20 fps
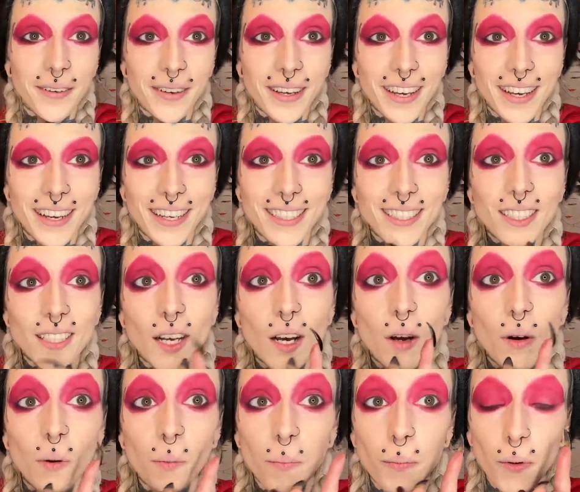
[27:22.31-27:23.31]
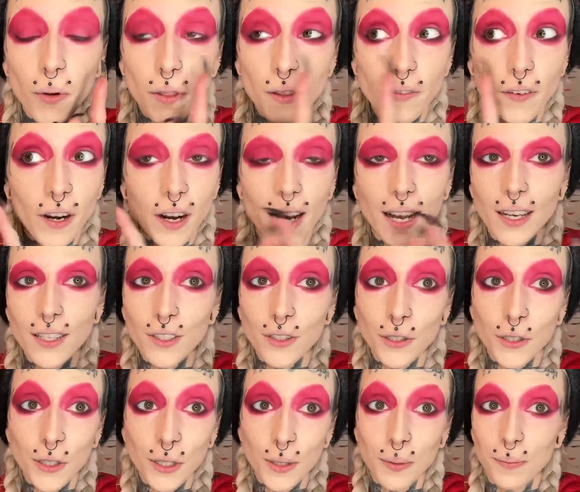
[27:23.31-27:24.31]
okay, so both of our eyes
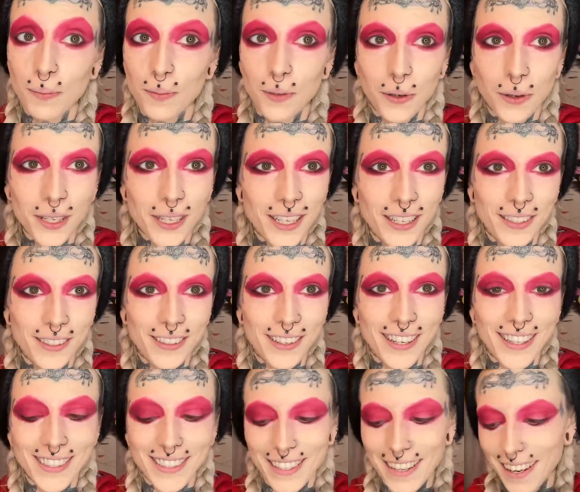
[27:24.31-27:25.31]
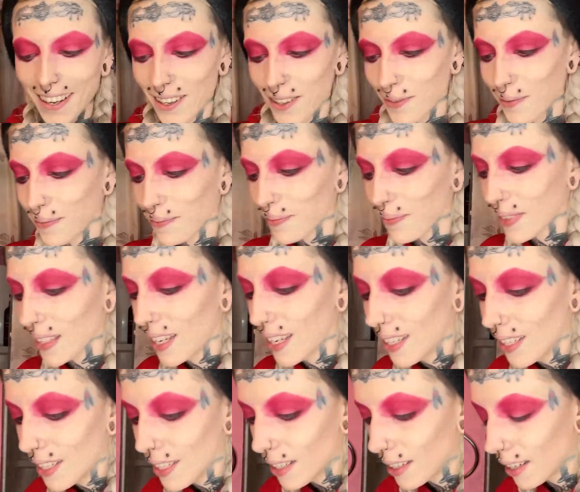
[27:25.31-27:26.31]
are smoky under eyes now.
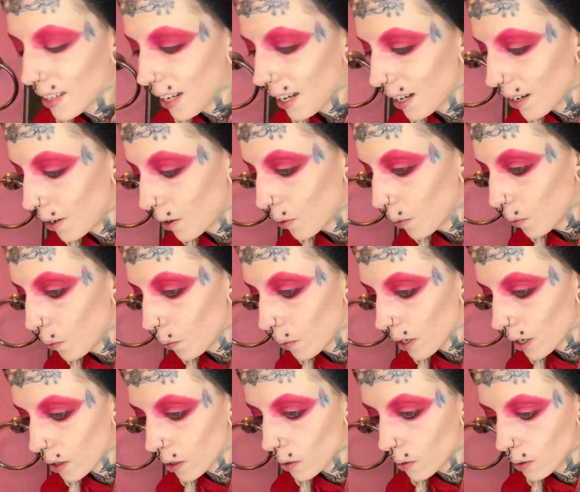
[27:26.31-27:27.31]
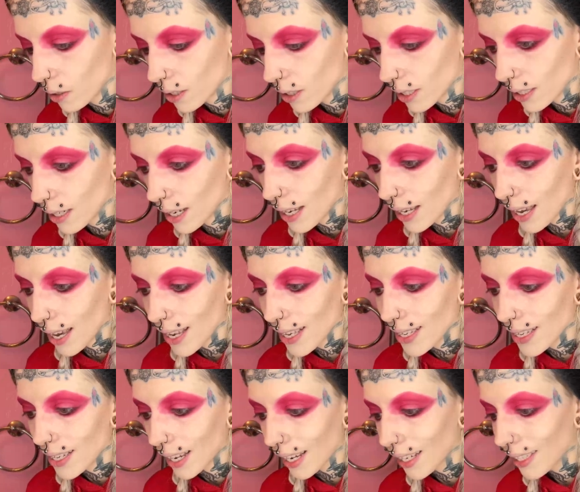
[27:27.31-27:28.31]
Now we are going to take a
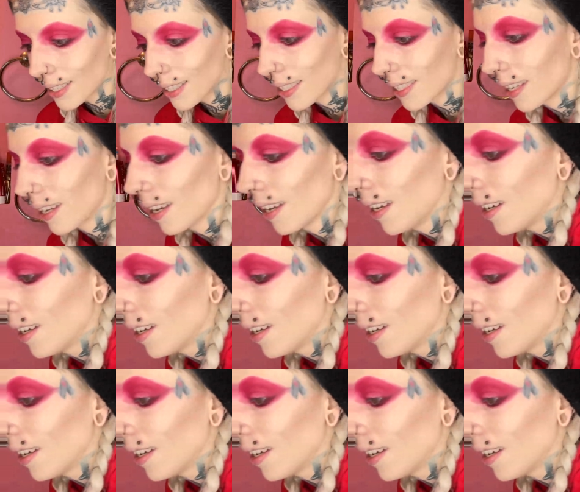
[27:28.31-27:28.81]
nice